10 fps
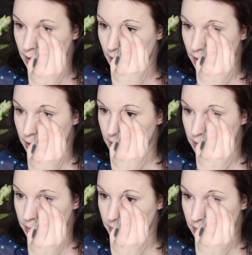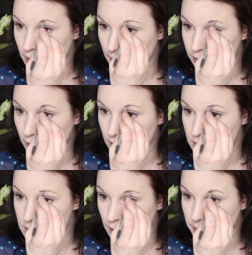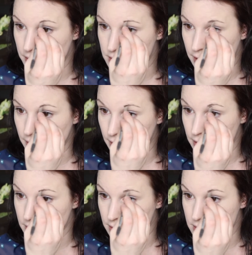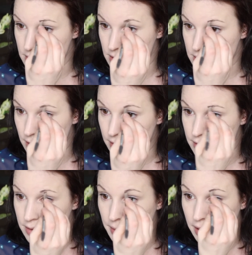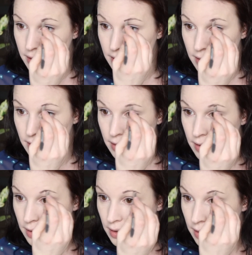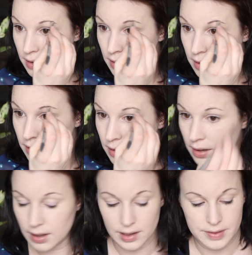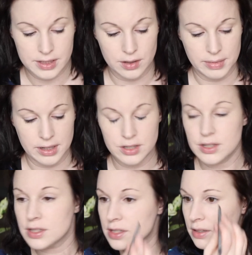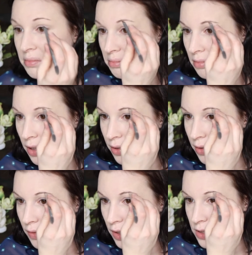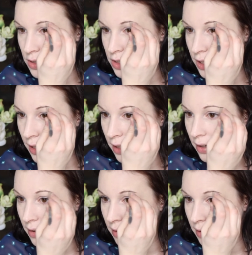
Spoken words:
I have not stopped using it since they sent it to me. I love it so much. It's in a universal shade,